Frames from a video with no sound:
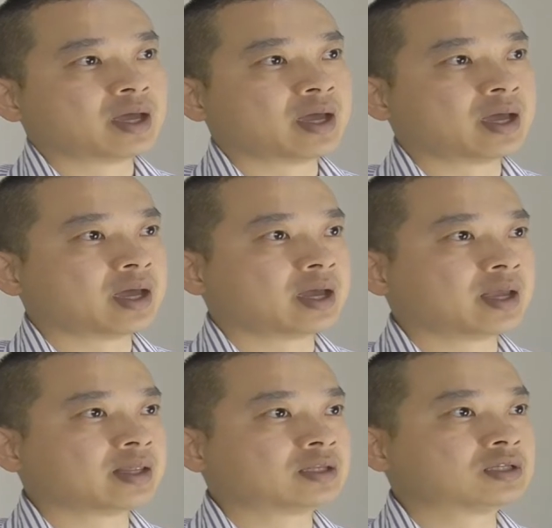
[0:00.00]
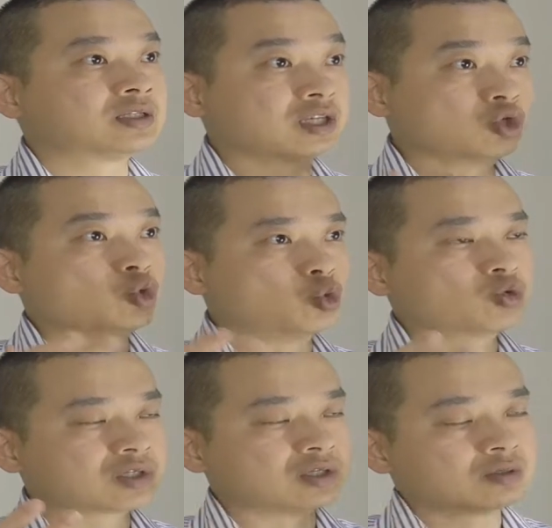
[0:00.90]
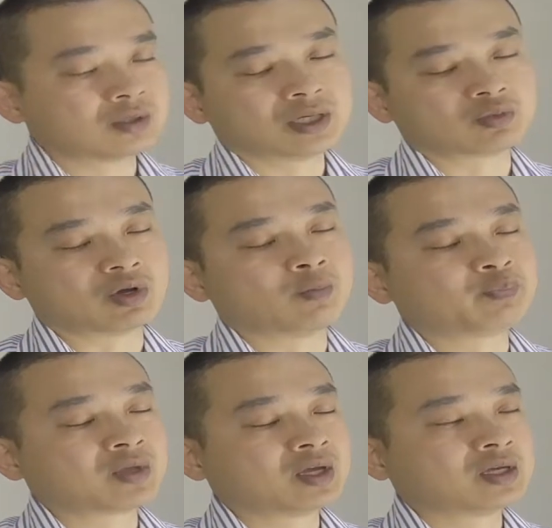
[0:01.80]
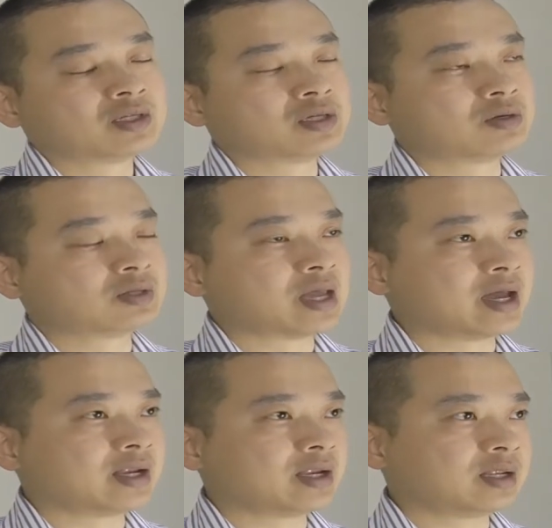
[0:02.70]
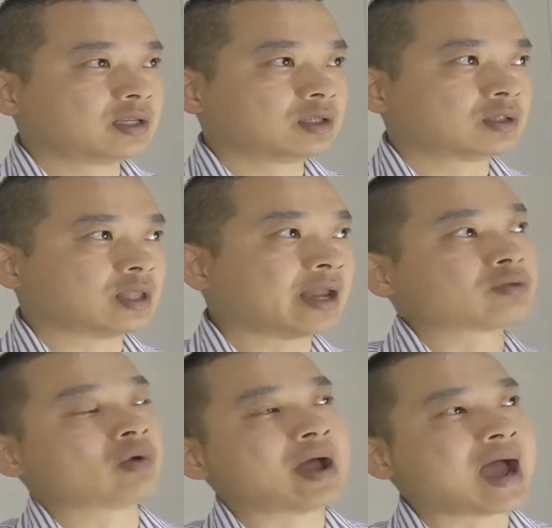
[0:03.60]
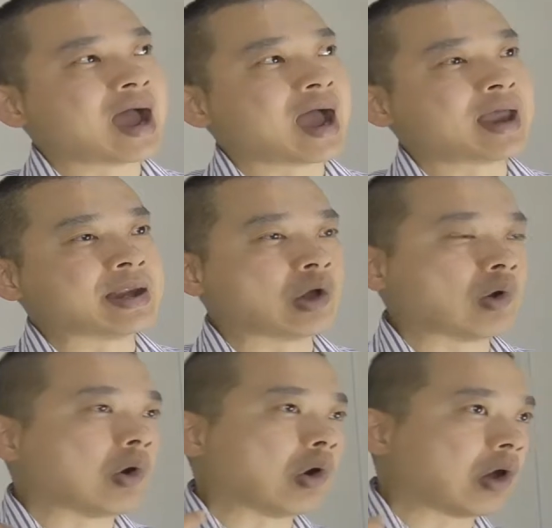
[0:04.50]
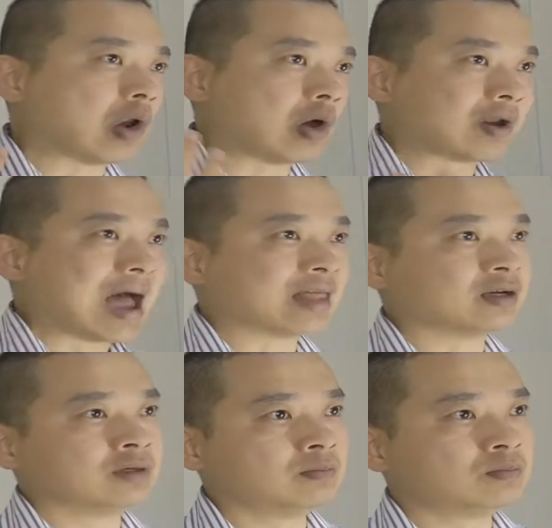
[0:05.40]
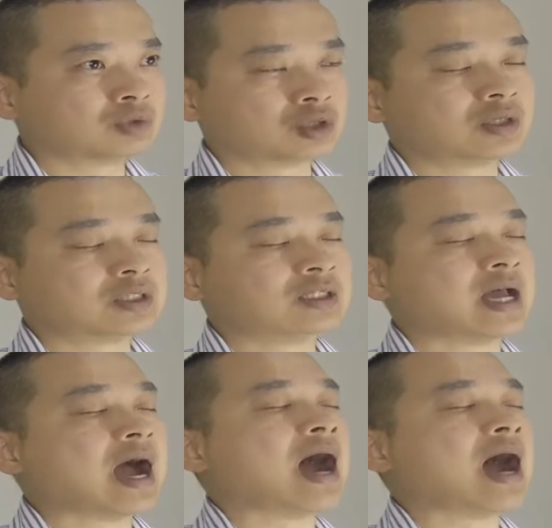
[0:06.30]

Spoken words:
and zhengu shi as well. So that's why I know a lot of other modality.